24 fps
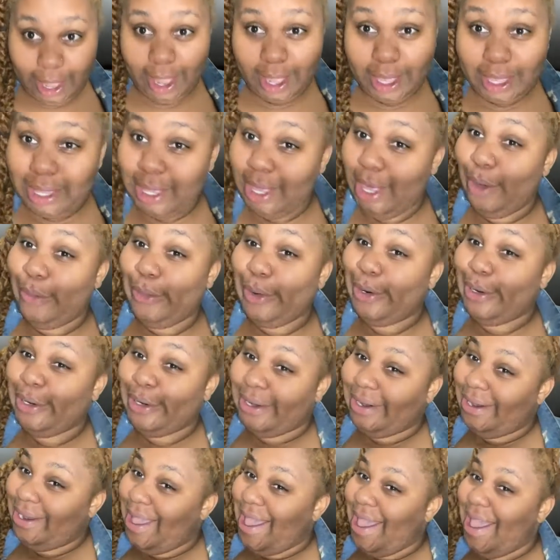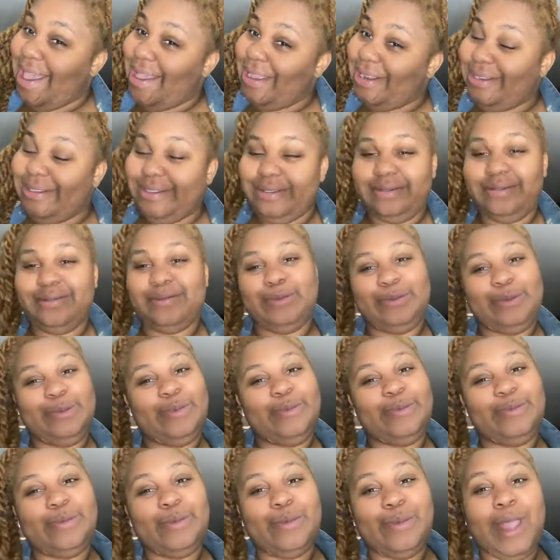keyword lit,
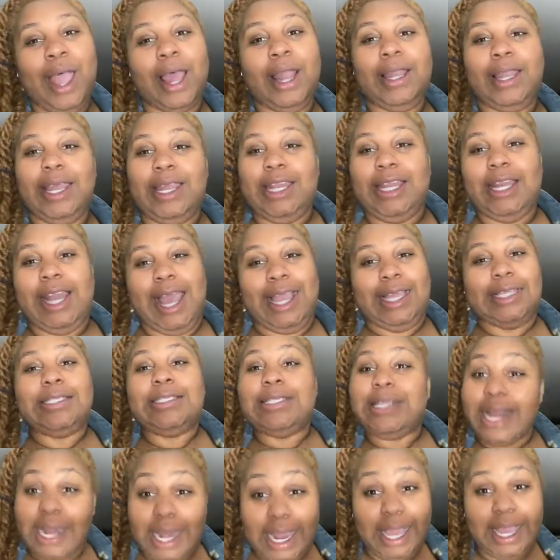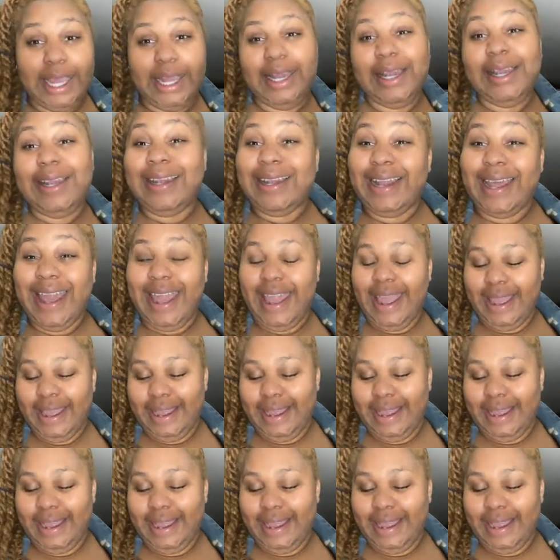lady like a titty, lit